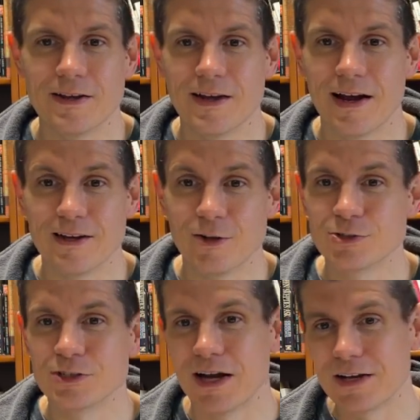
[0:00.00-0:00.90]

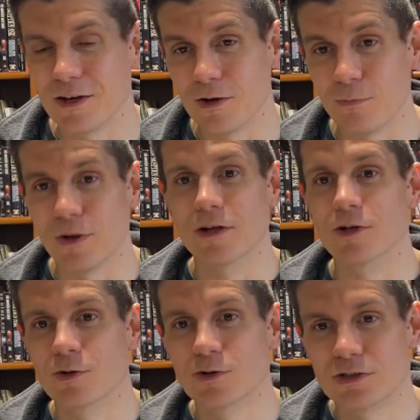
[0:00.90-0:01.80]

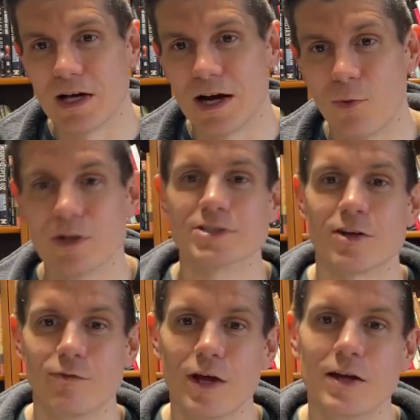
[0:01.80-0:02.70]
used when it's
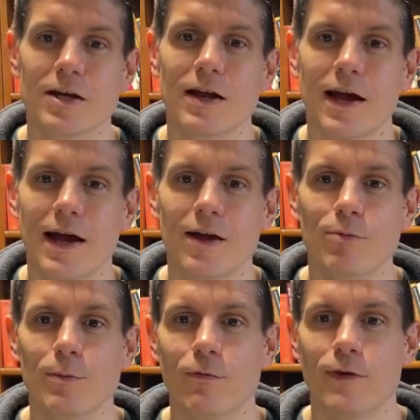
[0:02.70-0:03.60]
convenient, and
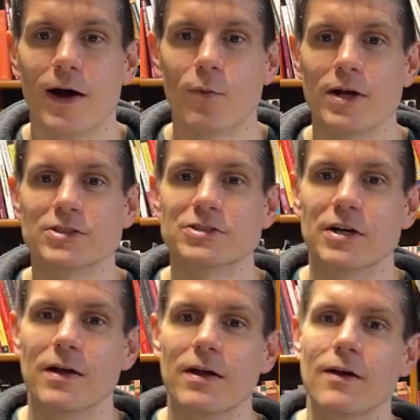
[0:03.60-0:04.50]
people find ways to
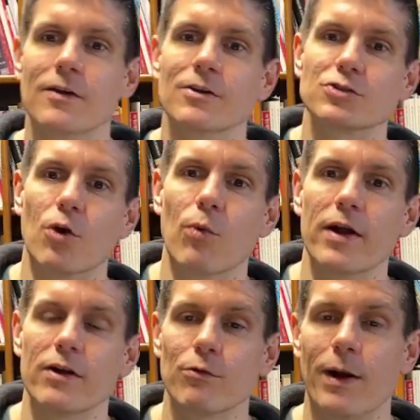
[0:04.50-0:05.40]
sort of
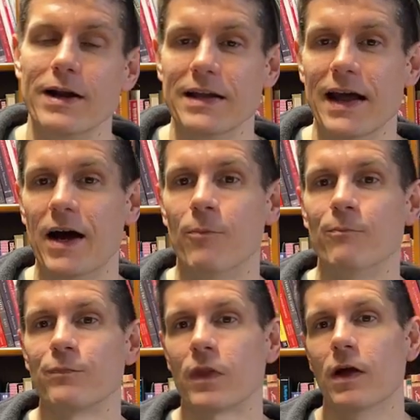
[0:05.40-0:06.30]
run everybody down
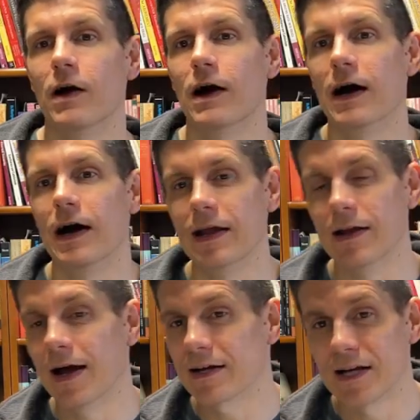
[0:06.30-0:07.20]
and
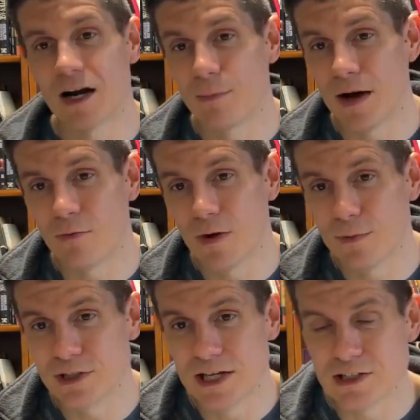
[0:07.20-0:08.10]
not care about
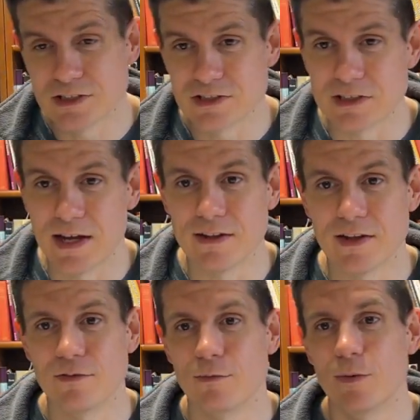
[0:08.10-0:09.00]
reputations and
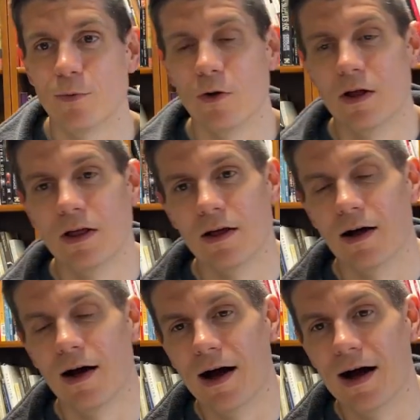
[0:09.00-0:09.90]
loving people
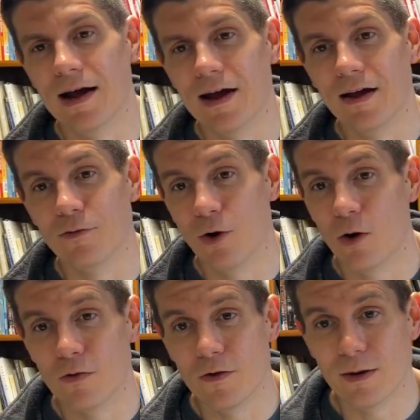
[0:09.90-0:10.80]
and their own
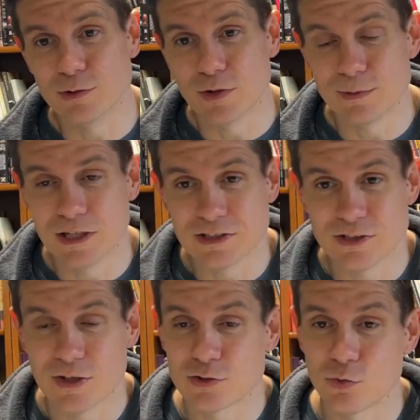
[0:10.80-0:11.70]
and their neighbor's reputation. So
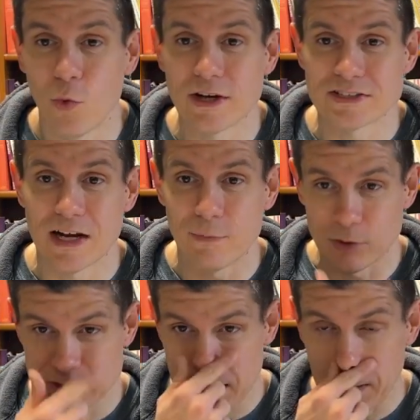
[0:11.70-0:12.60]
that's just one example
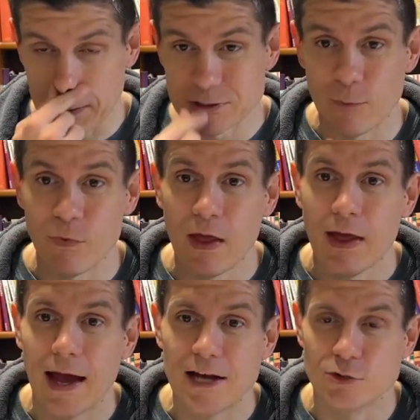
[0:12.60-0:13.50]
exactly. So
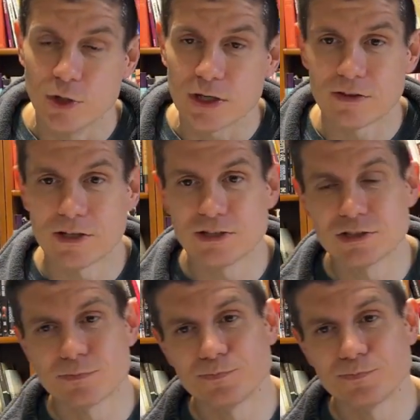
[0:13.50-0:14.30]
as you look at this,